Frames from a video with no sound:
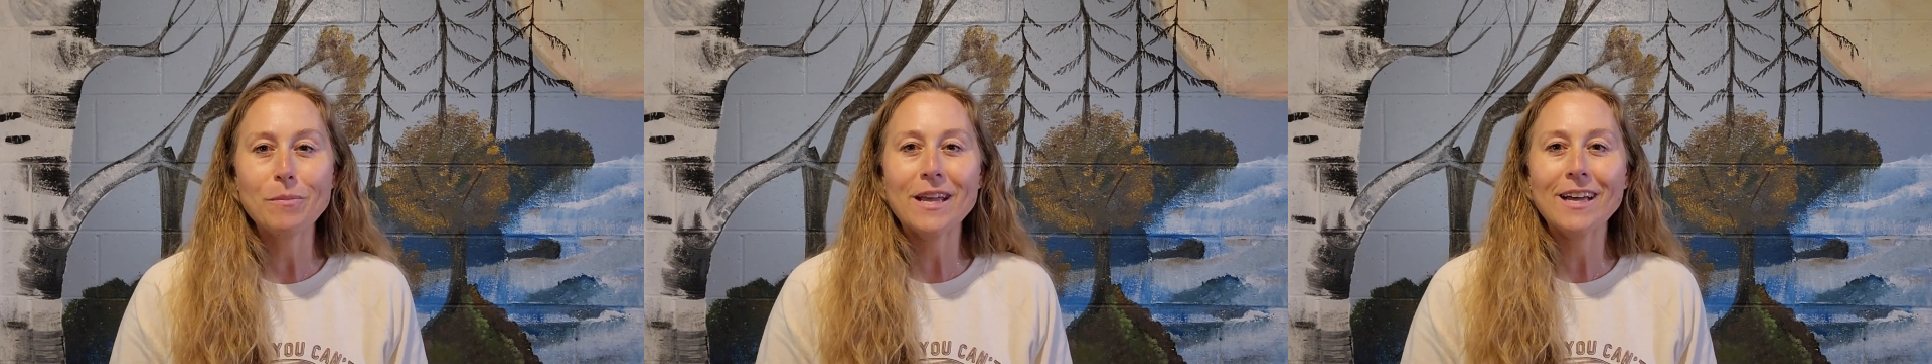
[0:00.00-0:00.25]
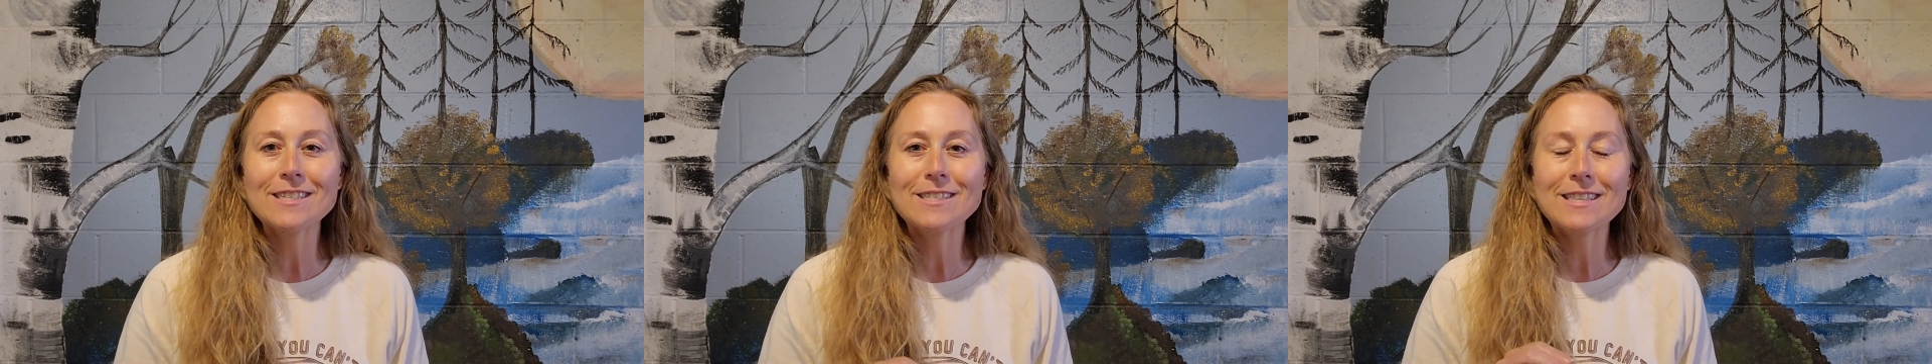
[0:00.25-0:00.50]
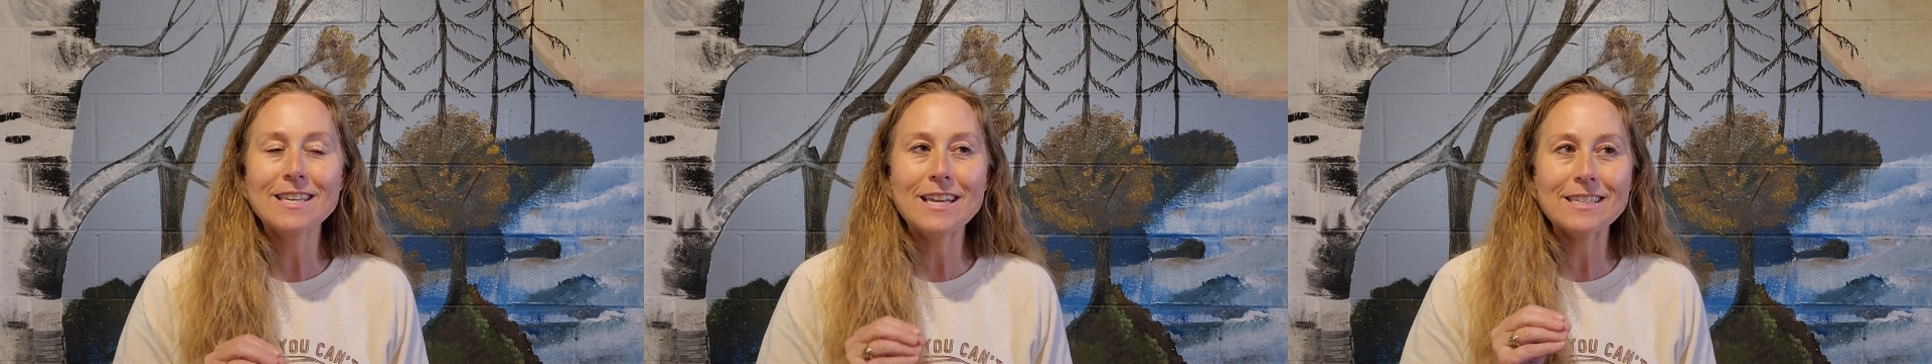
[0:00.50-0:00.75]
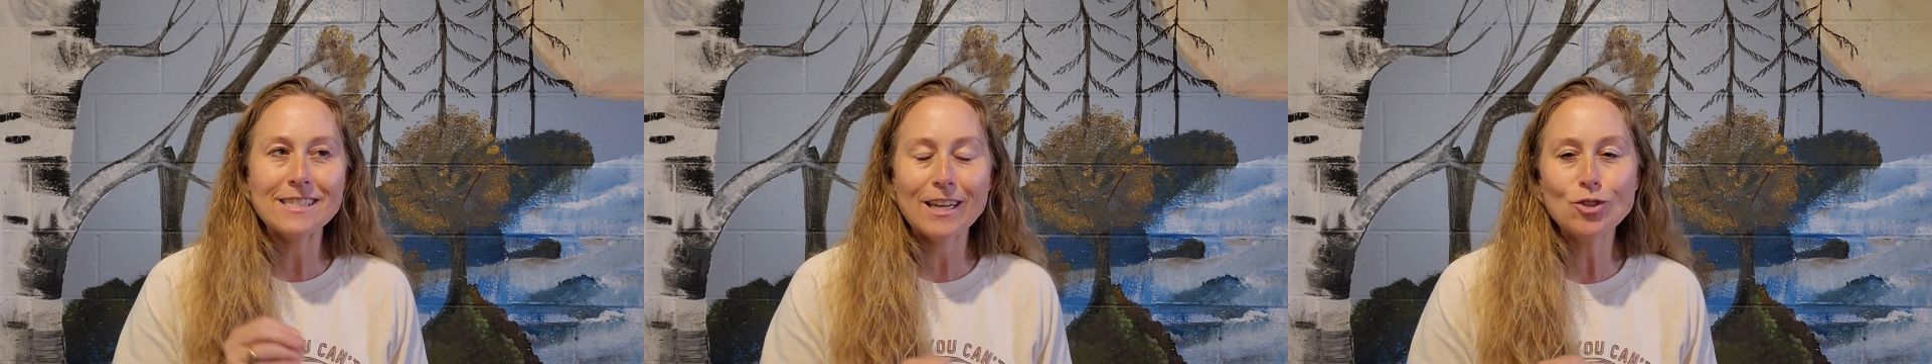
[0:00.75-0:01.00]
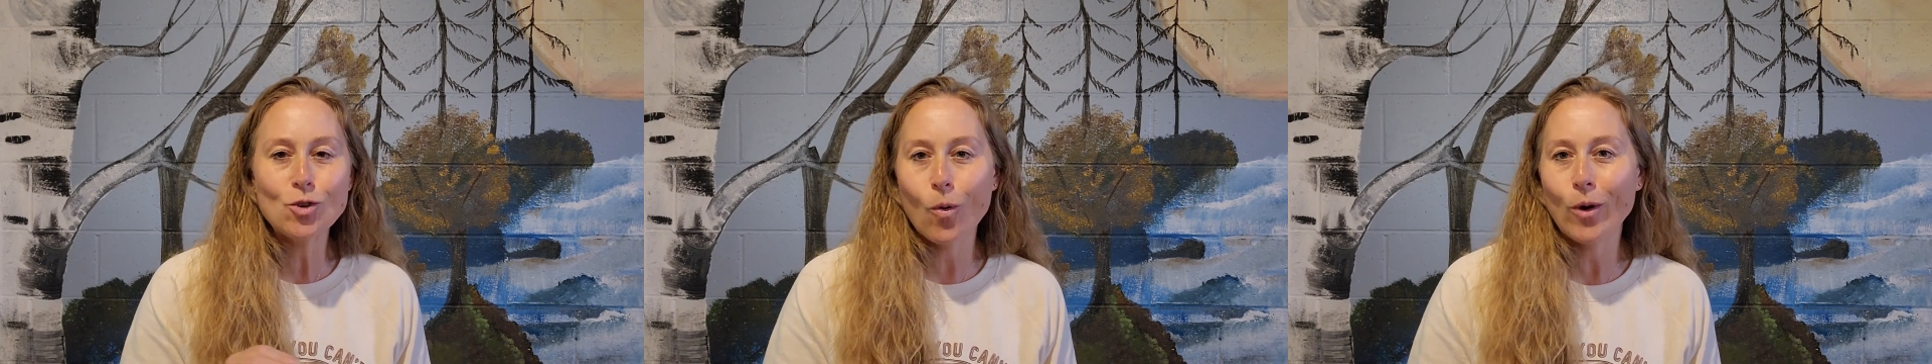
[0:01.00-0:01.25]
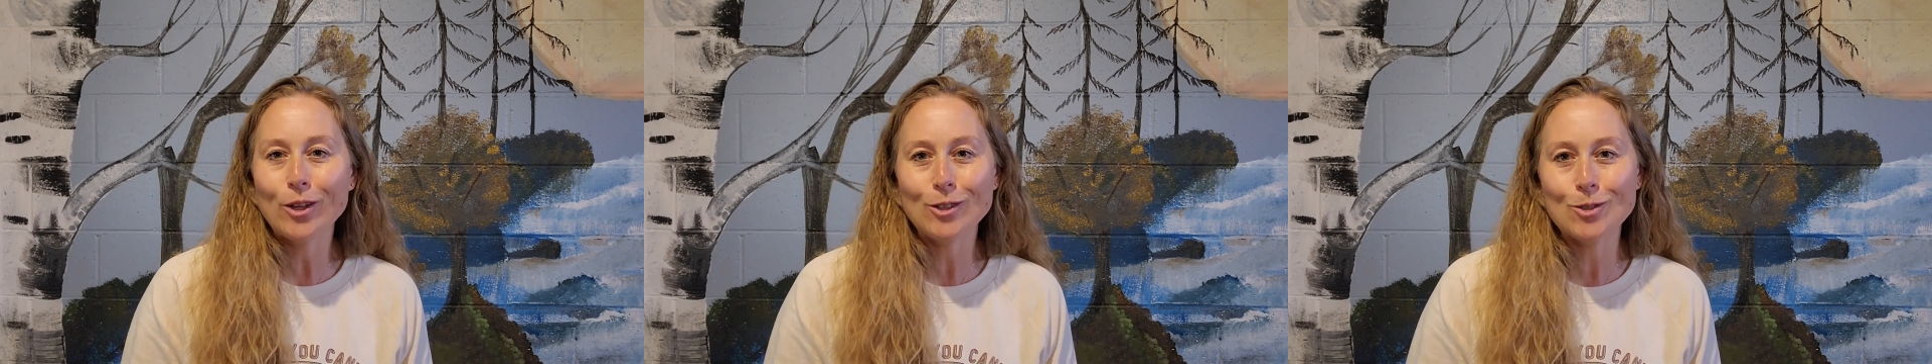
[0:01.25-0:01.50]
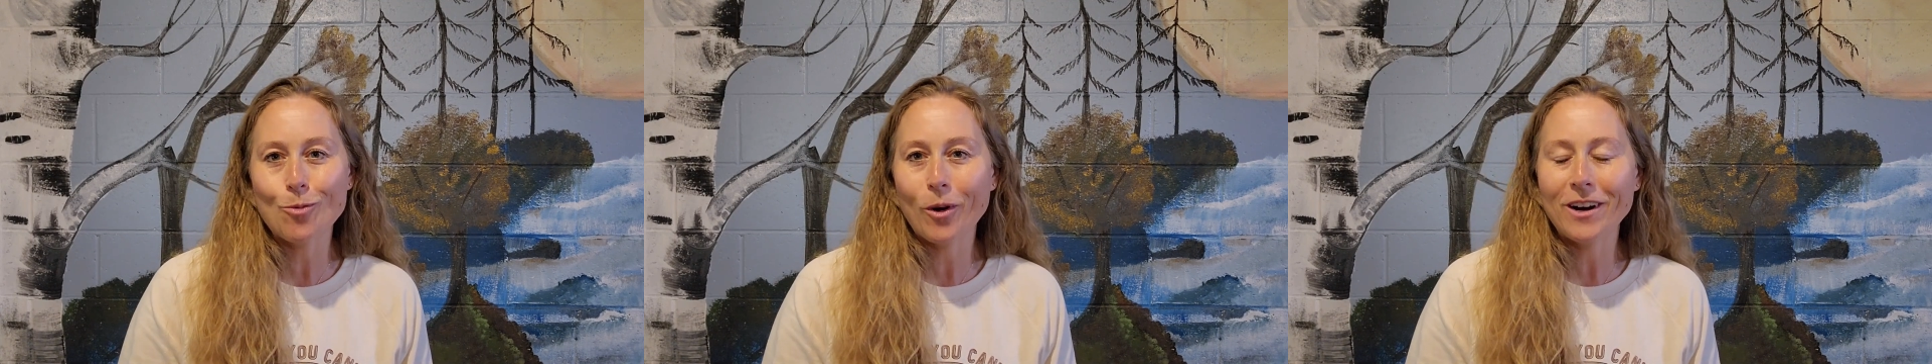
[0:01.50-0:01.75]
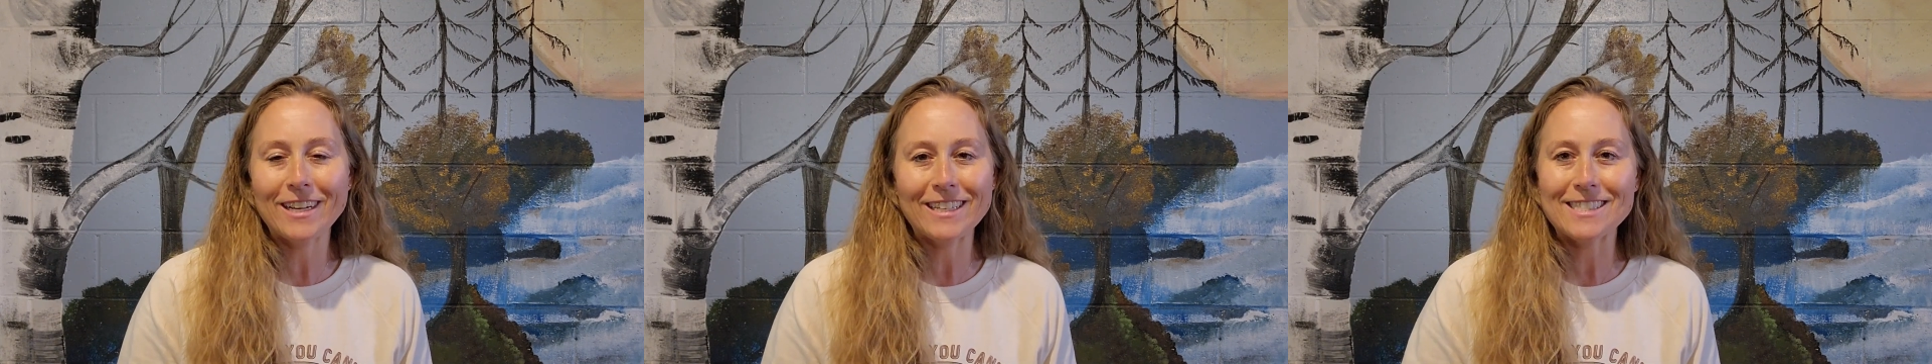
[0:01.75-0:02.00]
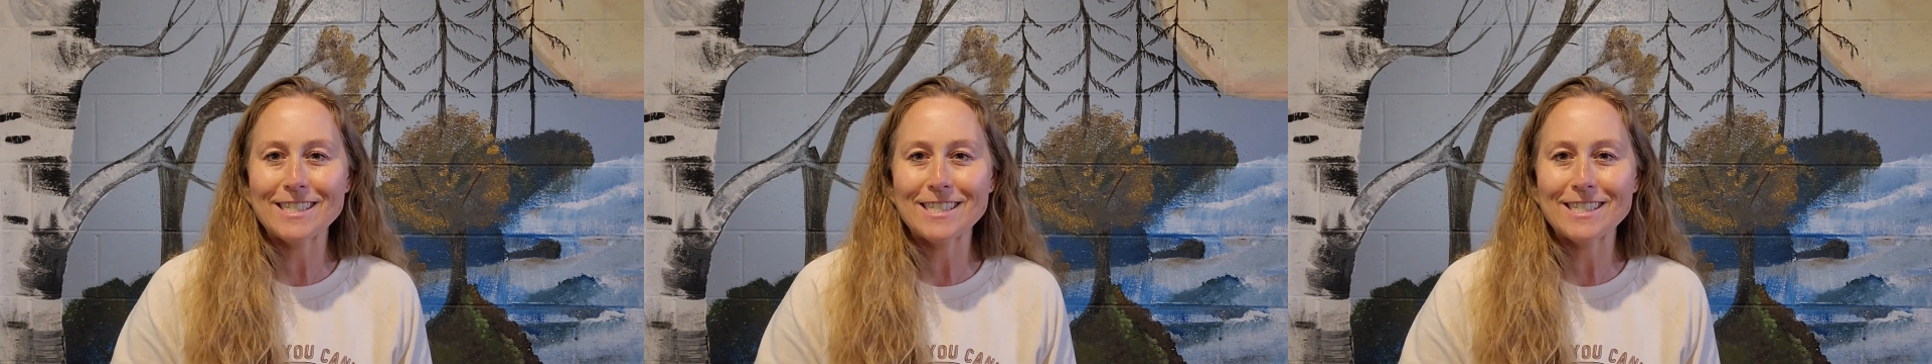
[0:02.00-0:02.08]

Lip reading: because the essential oils work in